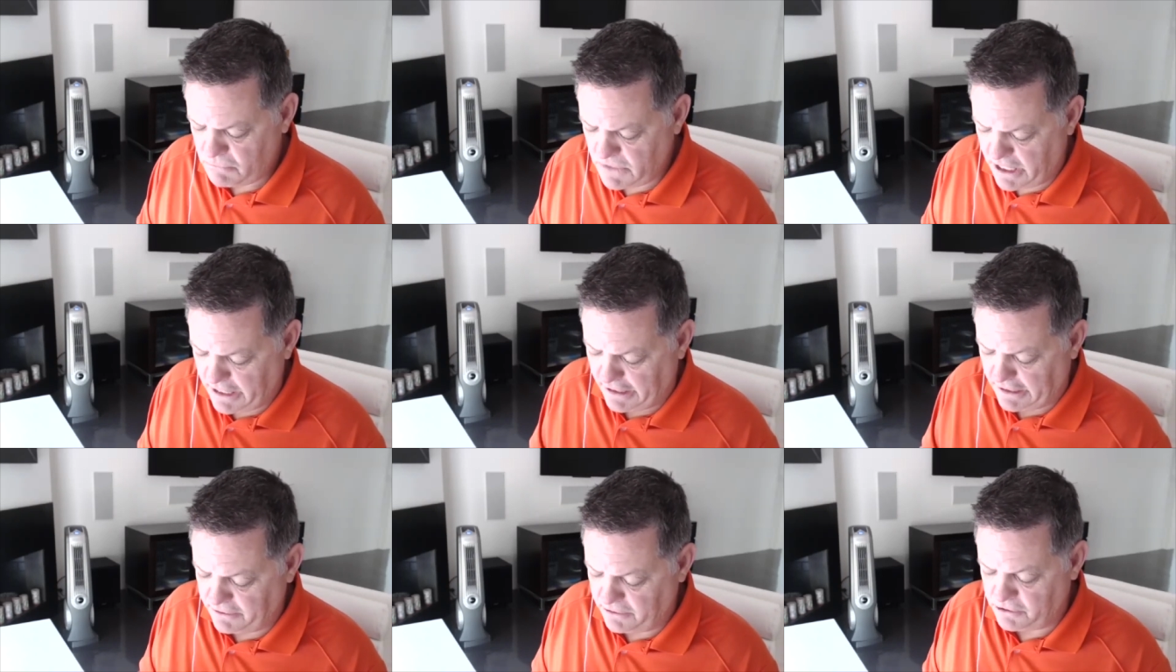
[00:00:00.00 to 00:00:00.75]

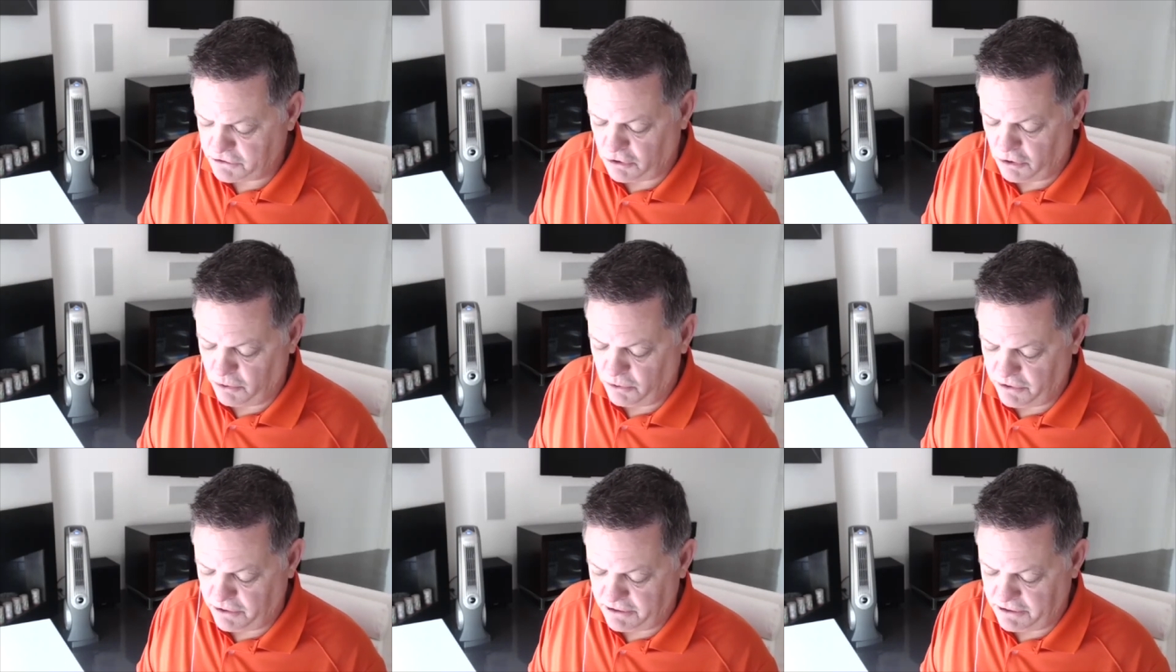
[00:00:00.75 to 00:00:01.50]
And so,
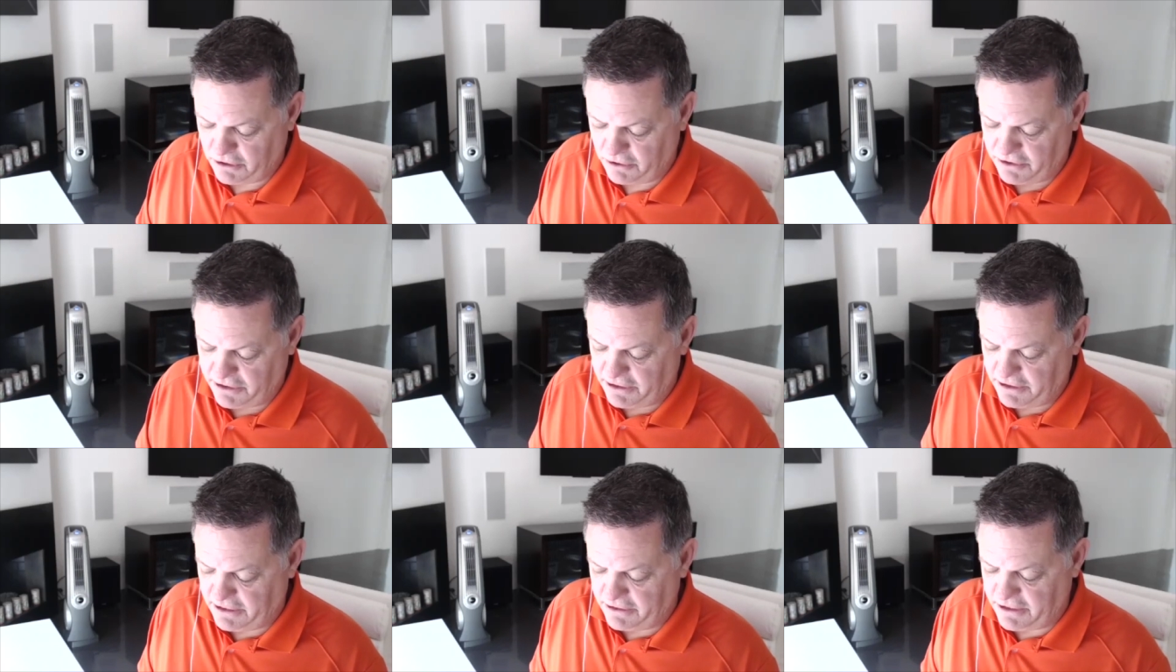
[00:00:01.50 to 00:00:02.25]
you know,
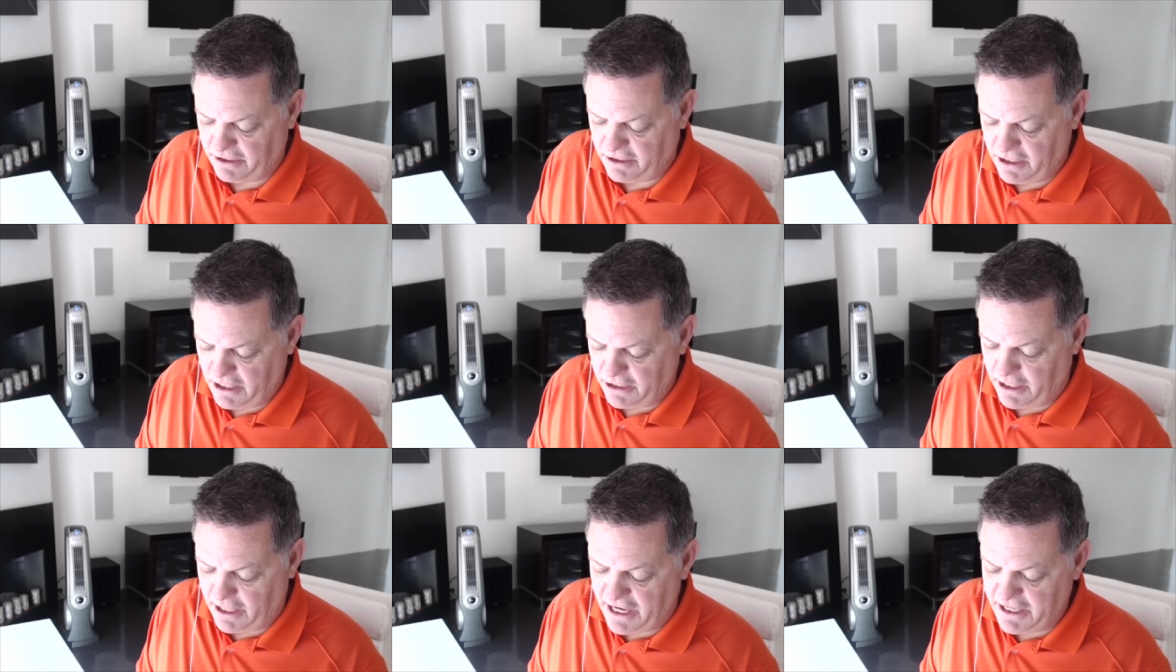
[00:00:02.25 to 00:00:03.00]
it, the,
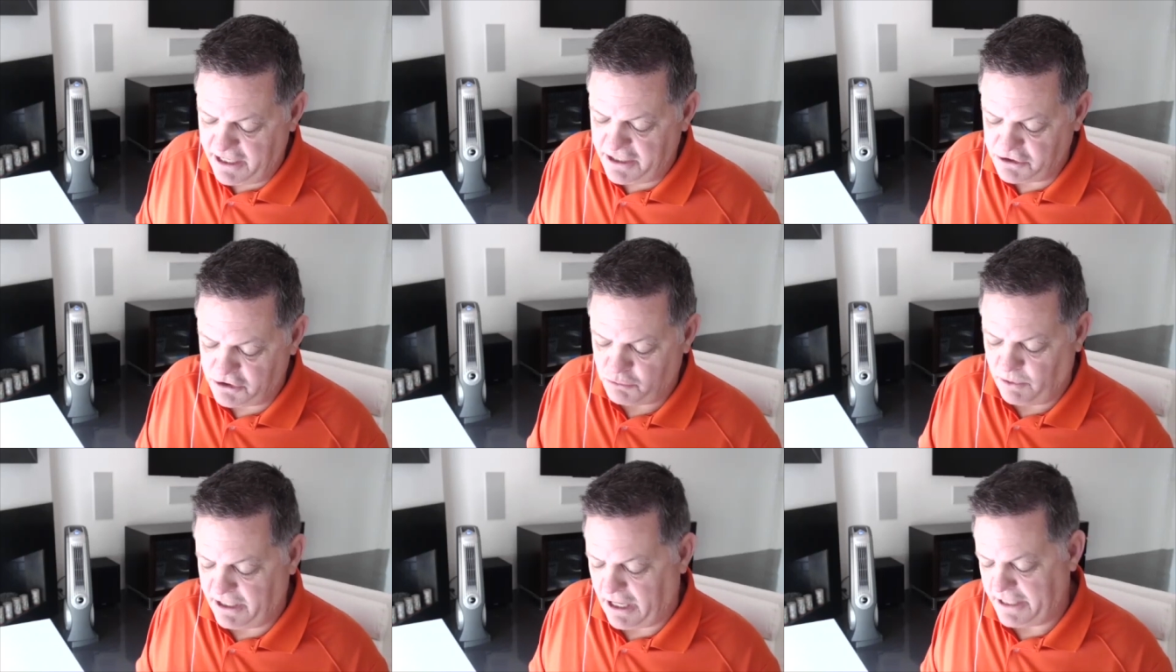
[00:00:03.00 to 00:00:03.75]
the easiest
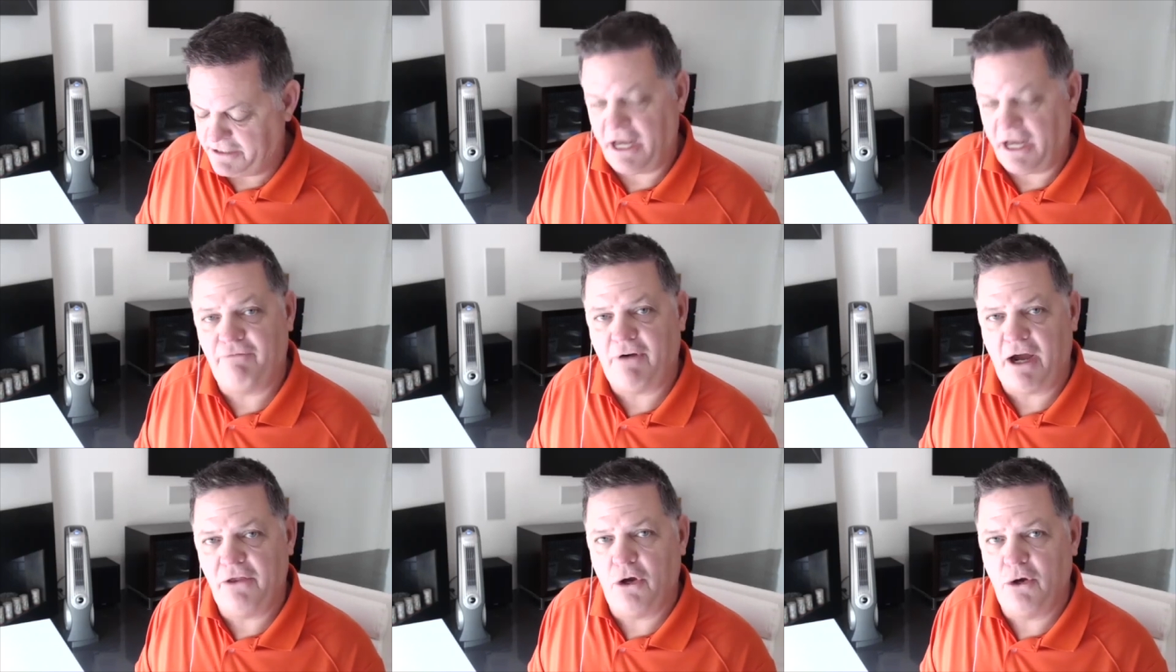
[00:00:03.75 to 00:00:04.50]
way to
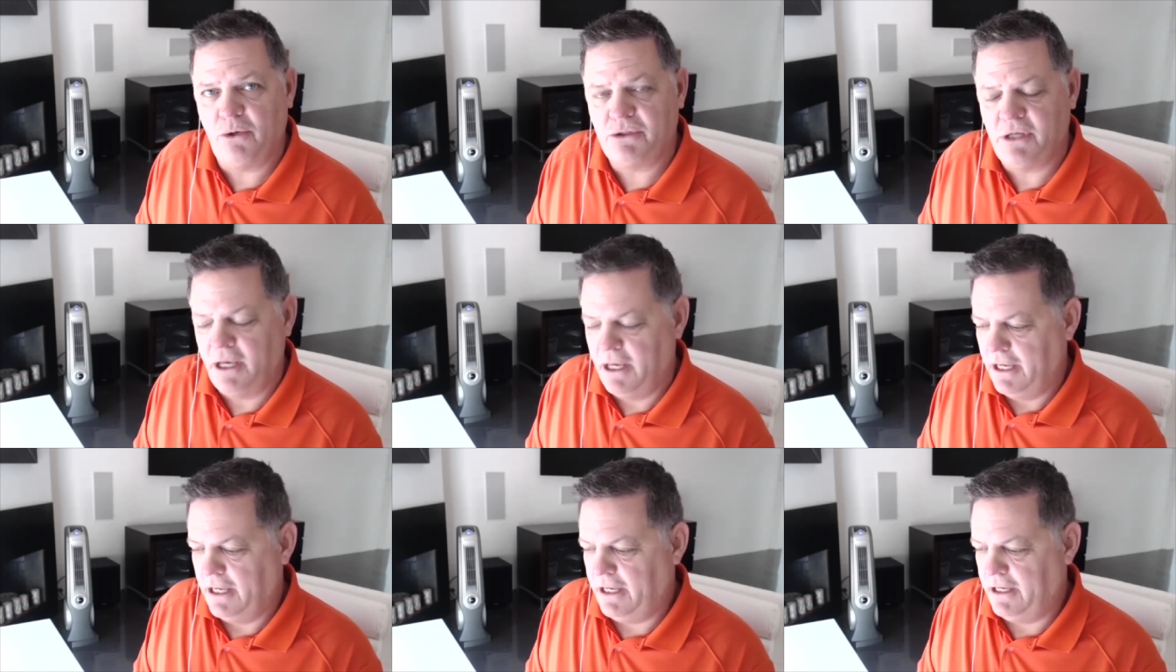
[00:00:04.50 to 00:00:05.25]
identify those
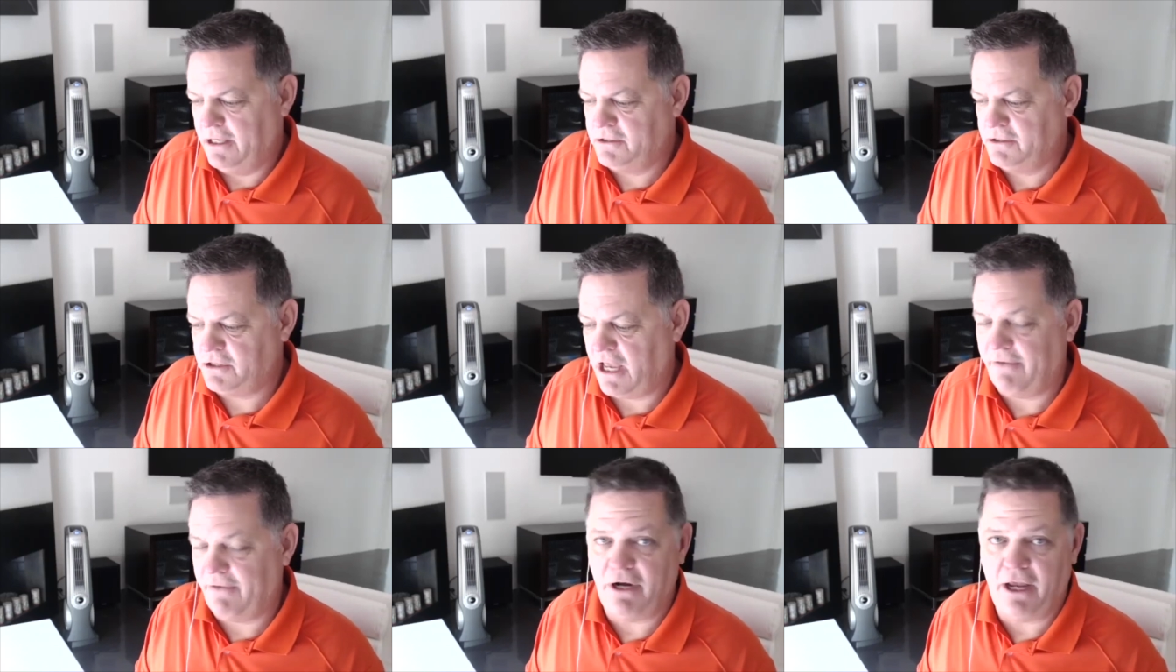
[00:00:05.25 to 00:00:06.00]
is to
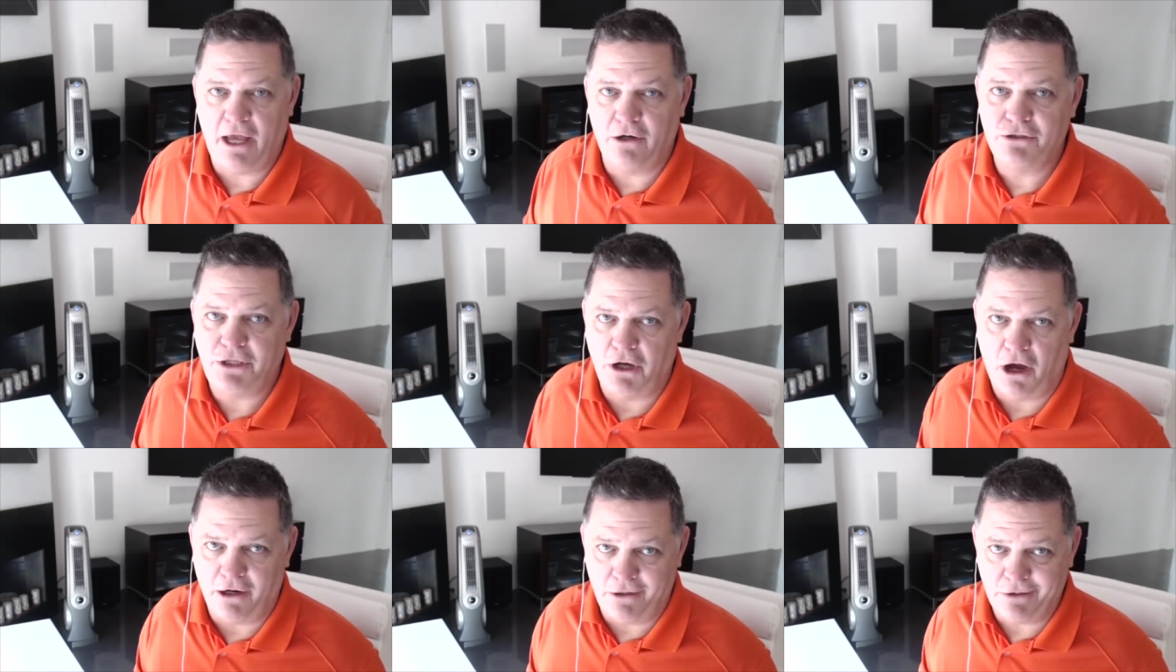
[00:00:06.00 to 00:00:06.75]
have an energy
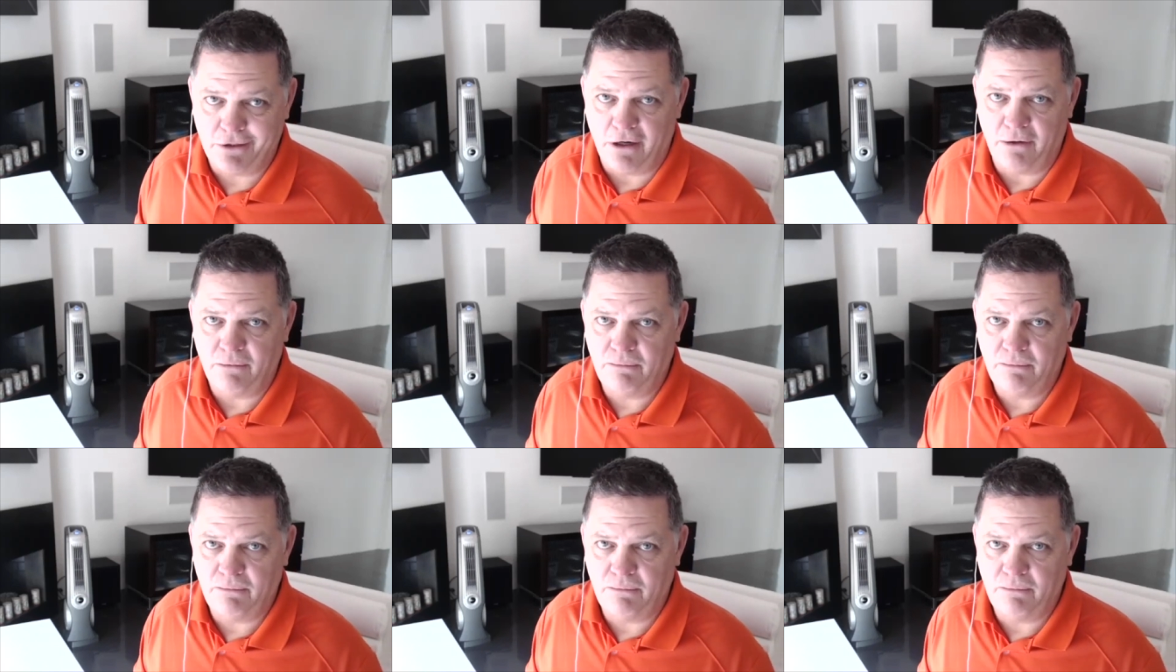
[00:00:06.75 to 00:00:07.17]
audit done.